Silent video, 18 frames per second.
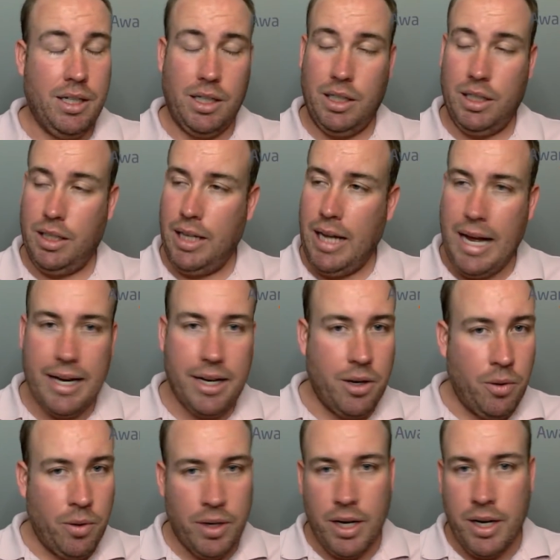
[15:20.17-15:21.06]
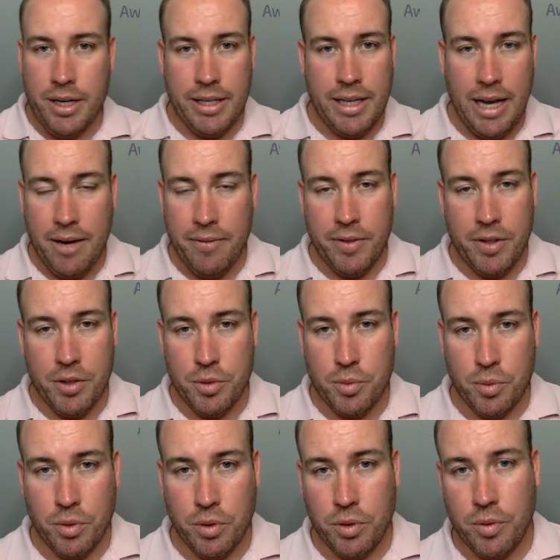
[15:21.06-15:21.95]
A lot going on in the
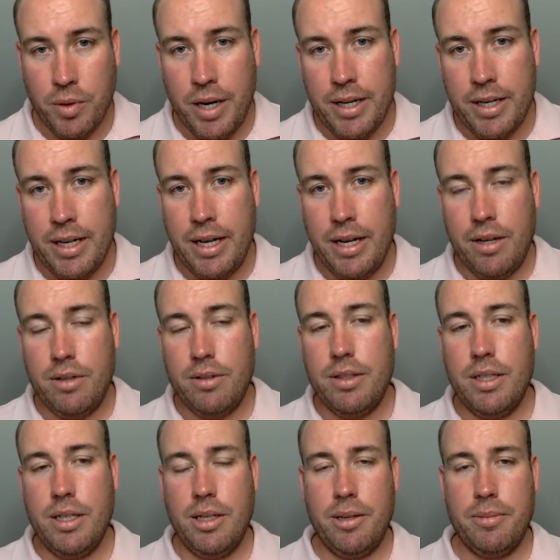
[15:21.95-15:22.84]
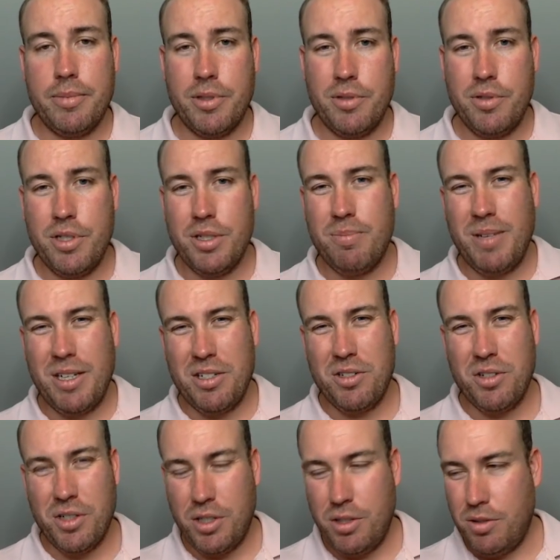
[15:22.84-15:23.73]
Avios world right now. So just make
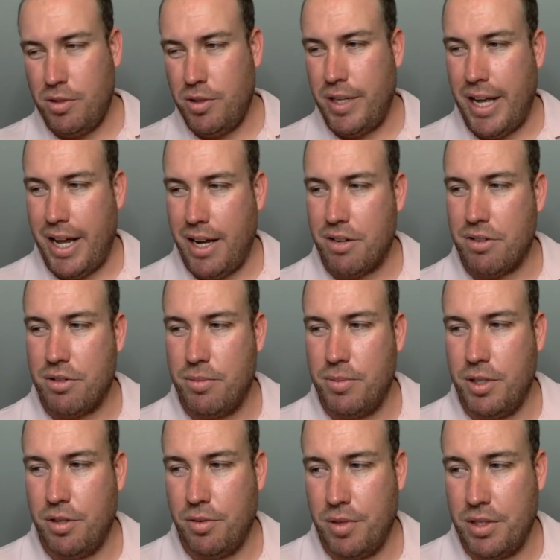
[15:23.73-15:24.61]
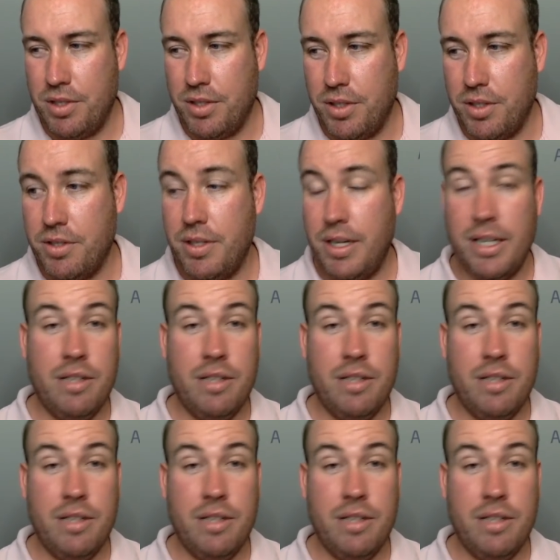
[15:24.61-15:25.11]
sure you do that extra bit of research.